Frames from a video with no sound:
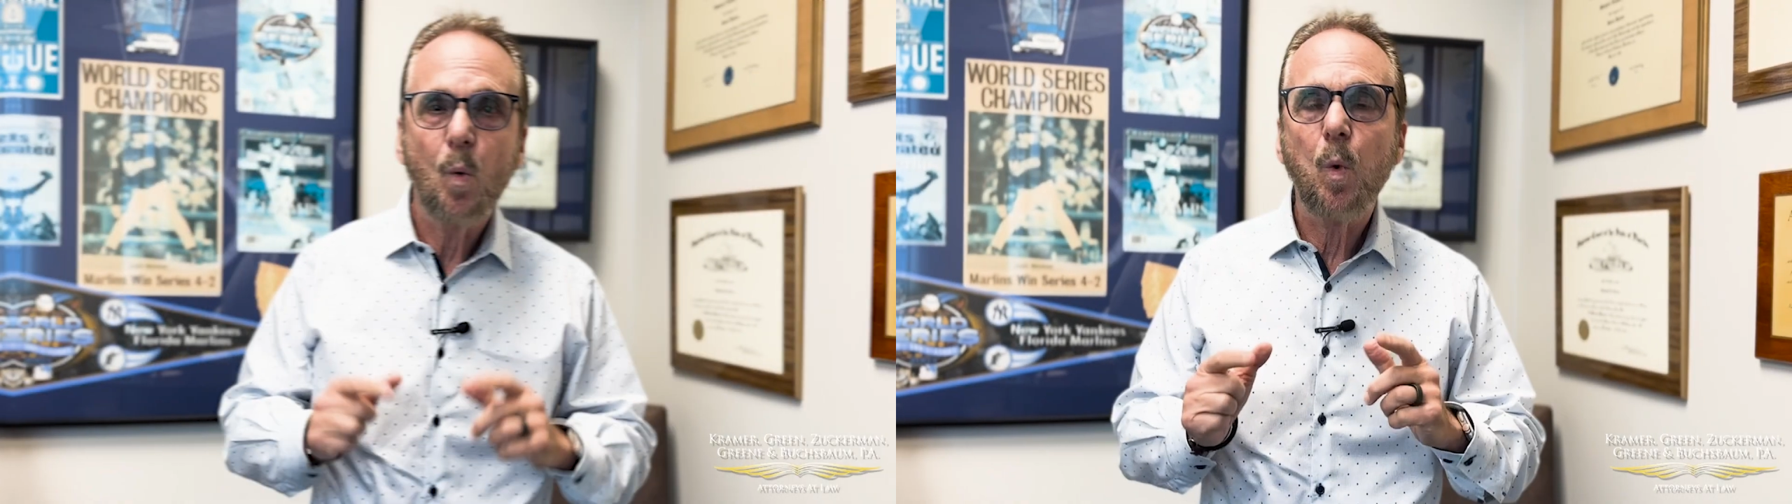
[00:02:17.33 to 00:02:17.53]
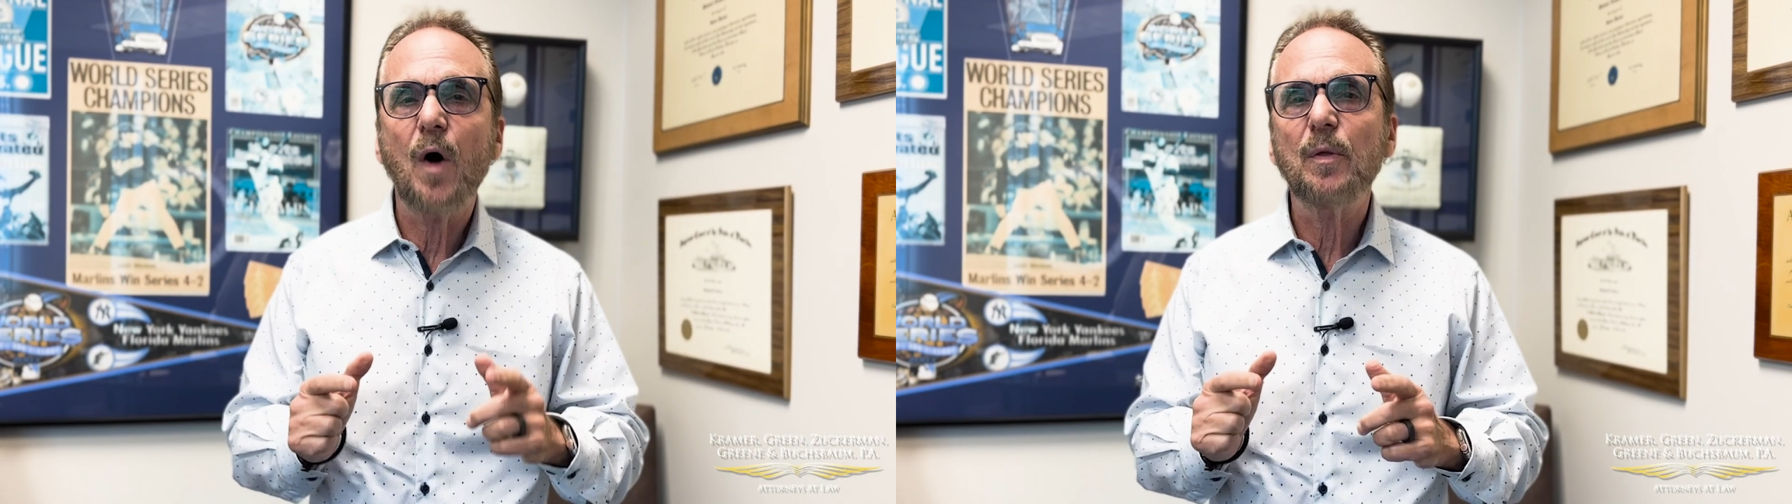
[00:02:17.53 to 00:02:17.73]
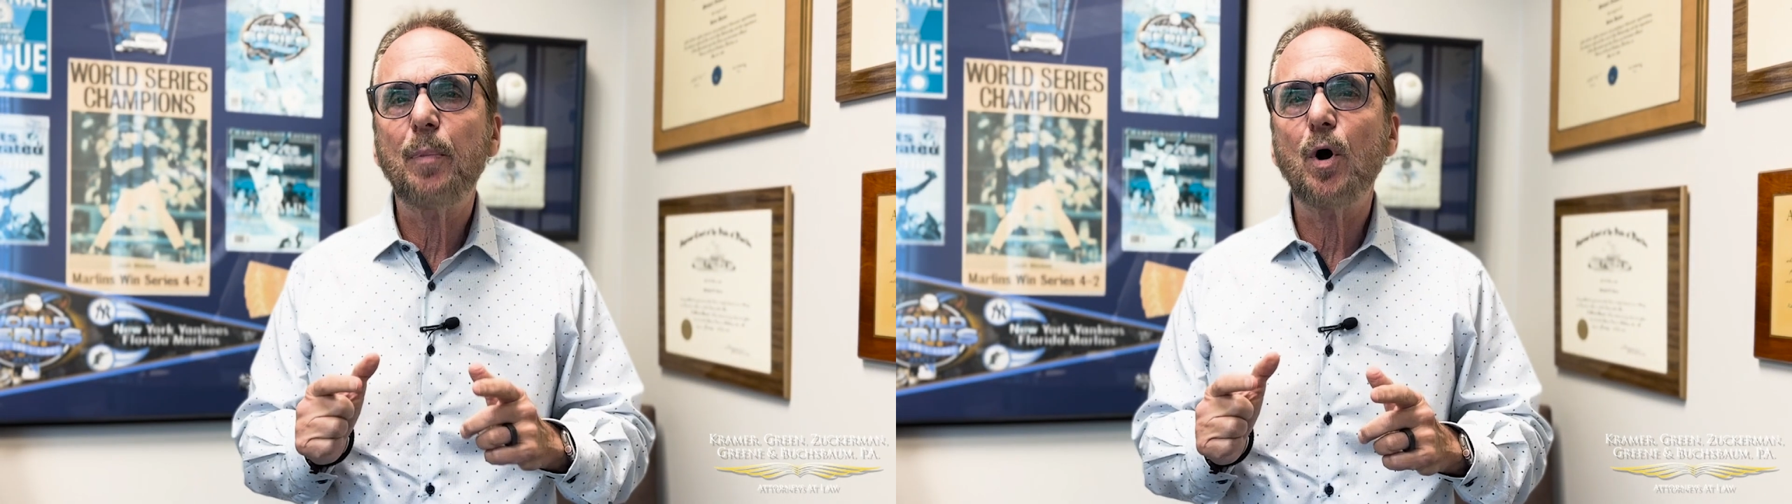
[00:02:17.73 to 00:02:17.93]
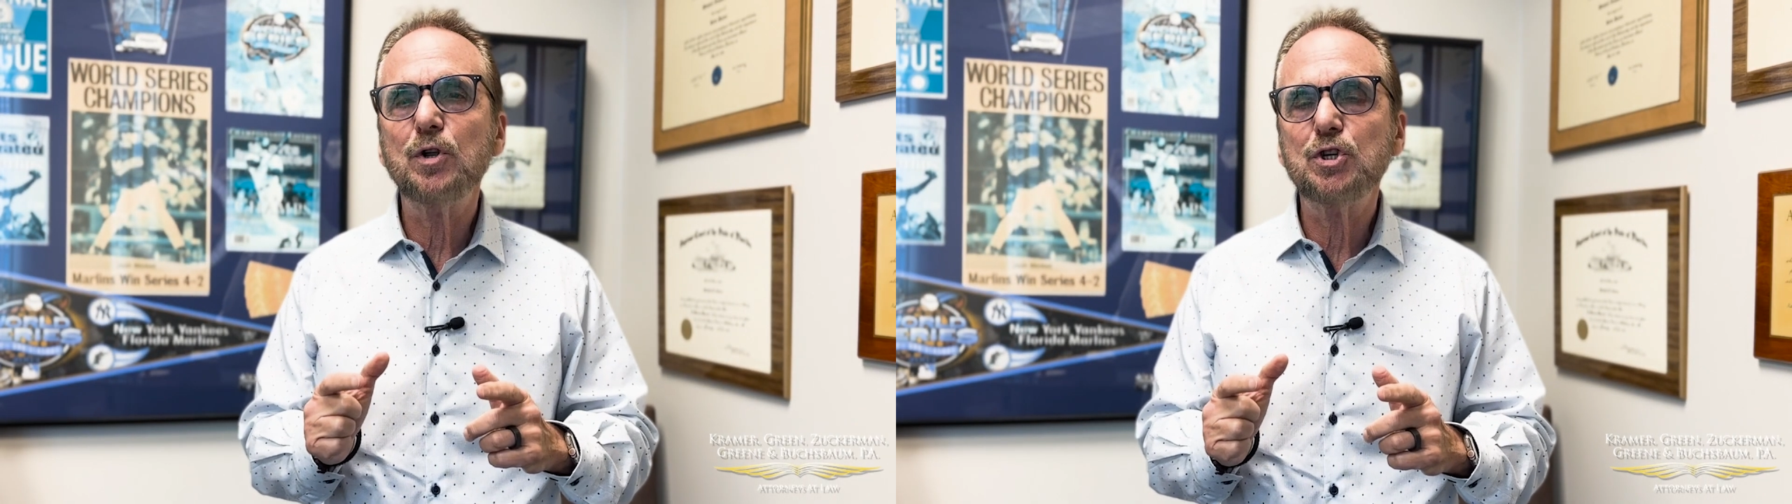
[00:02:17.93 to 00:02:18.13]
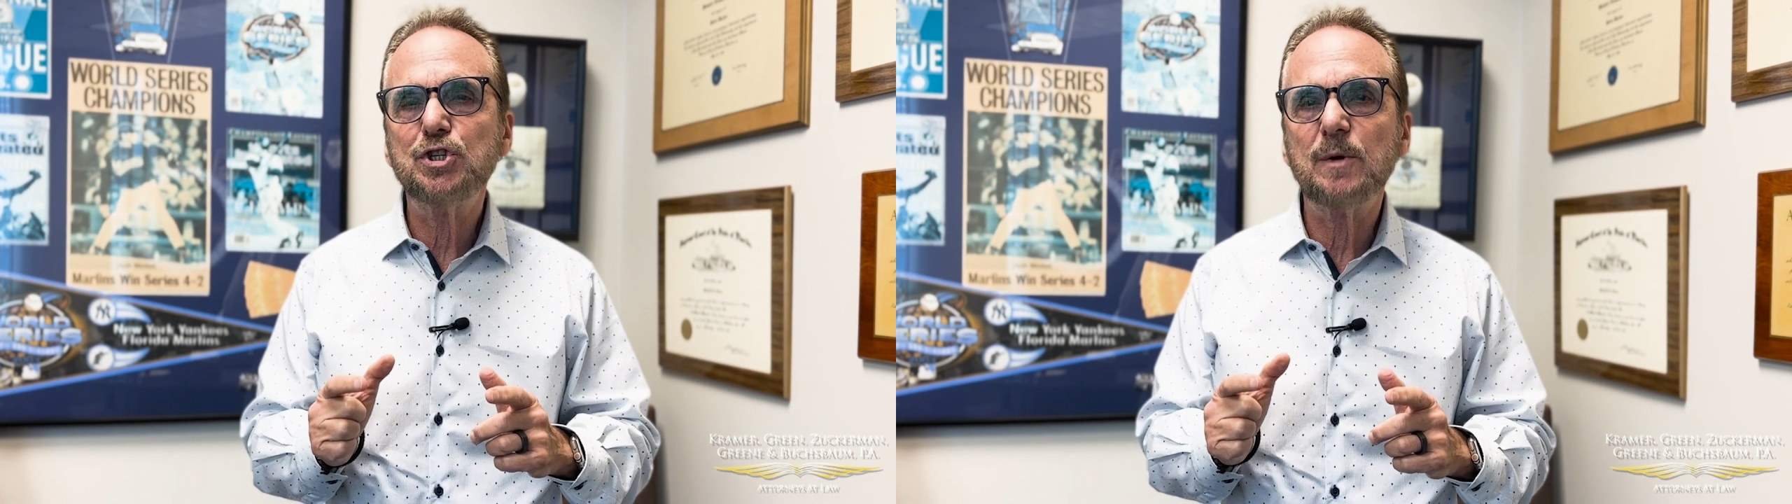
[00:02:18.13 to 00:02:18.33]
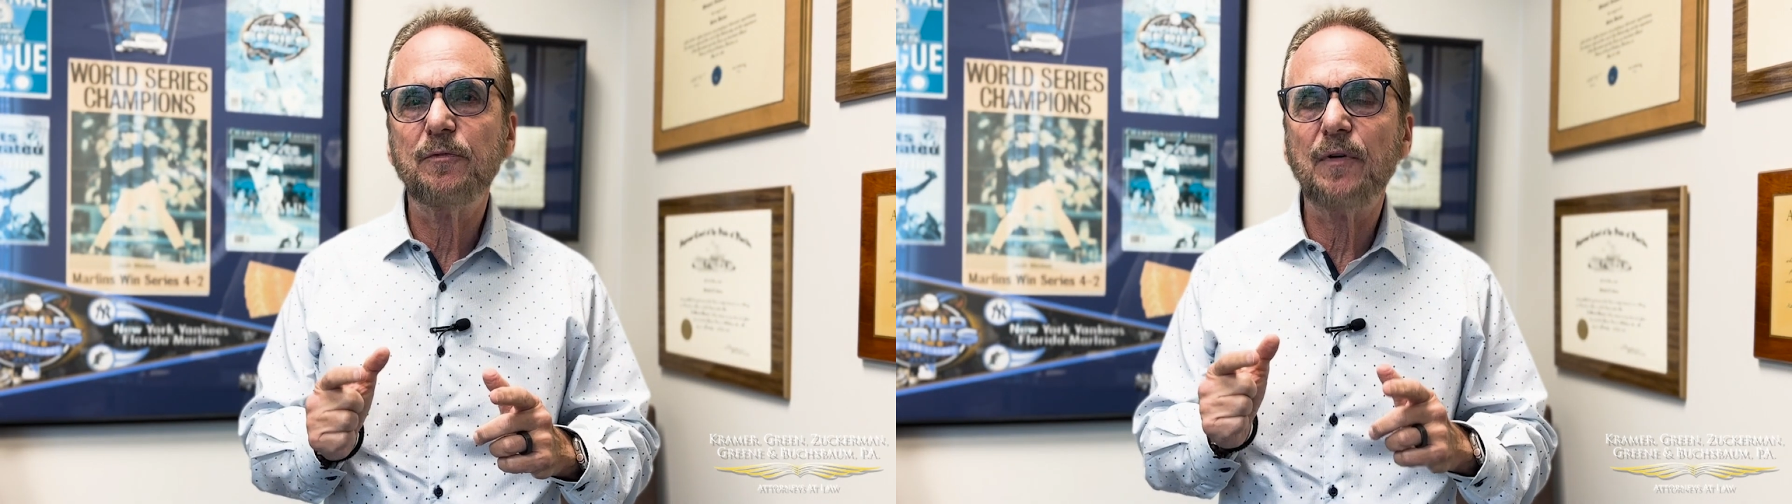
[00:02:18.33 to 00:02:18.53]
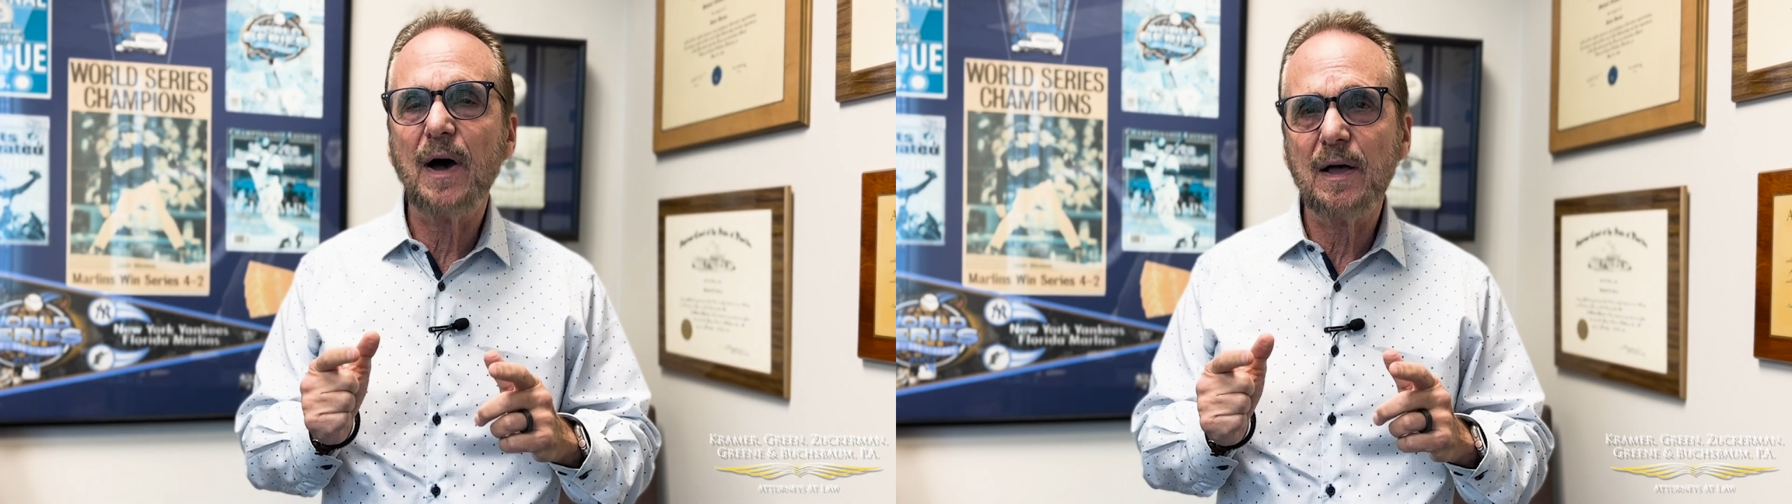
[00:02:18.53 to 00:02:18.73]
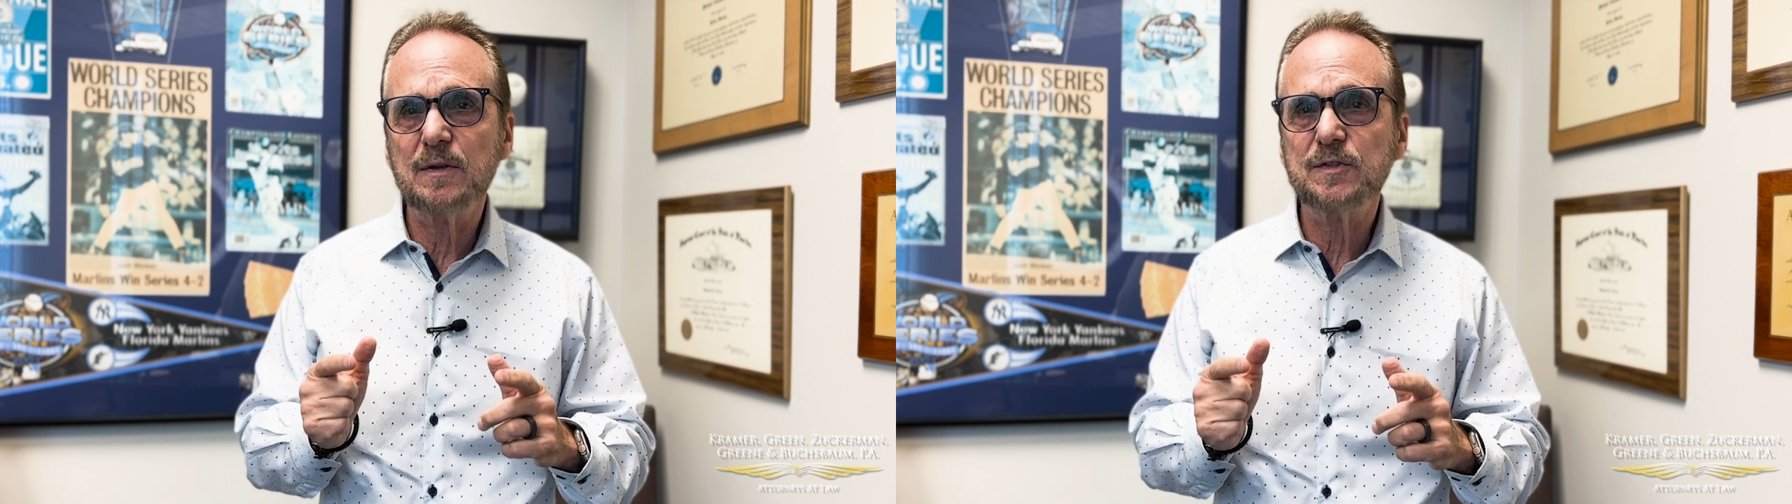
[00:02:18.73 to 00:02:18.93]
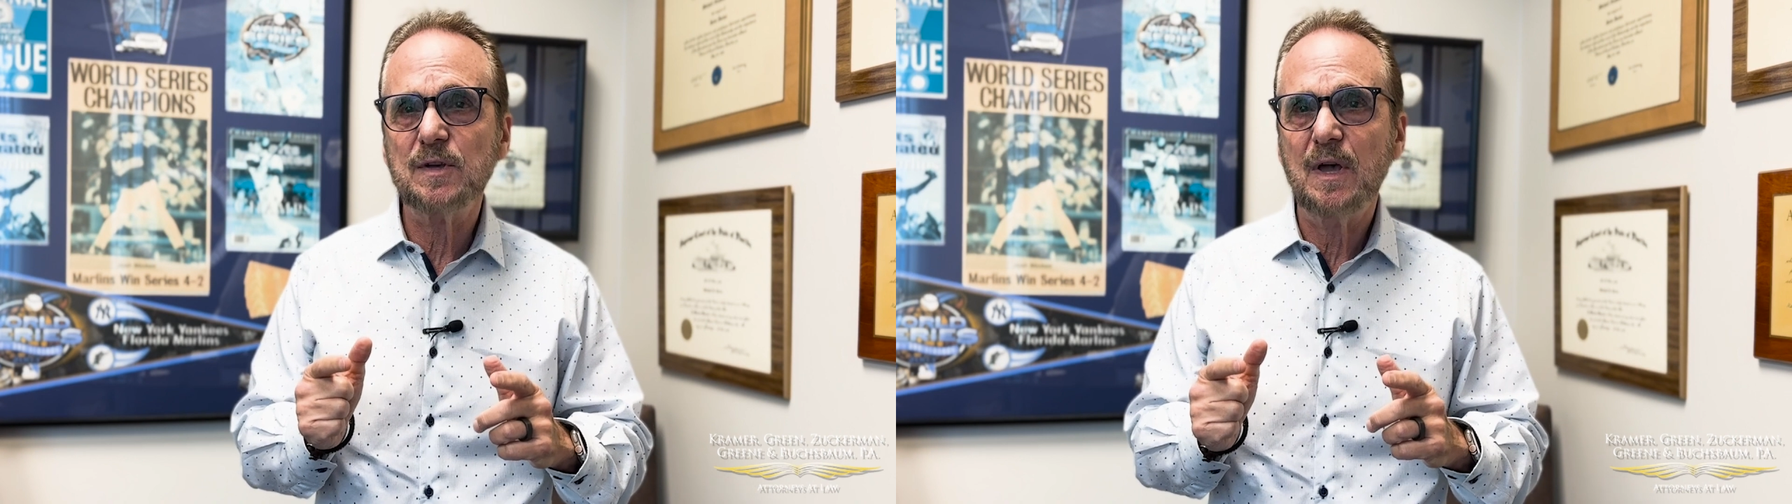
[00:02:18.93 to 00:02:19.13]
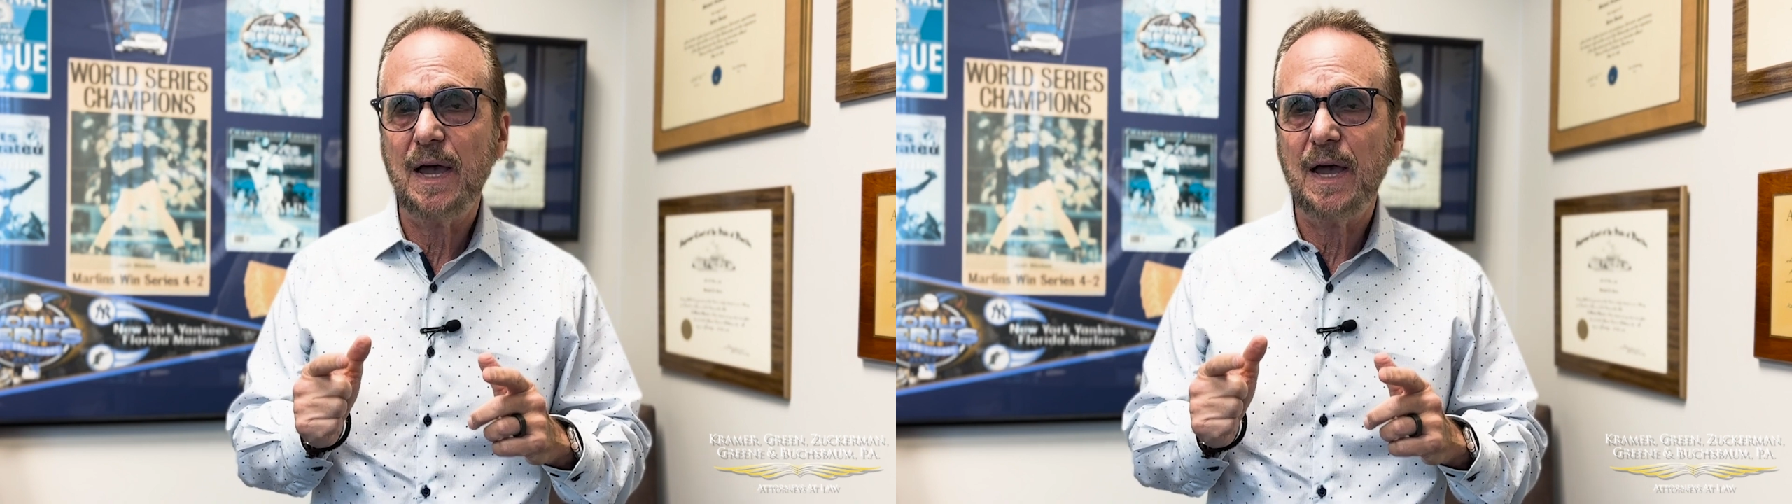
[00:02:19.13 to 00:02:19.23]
While the partnership files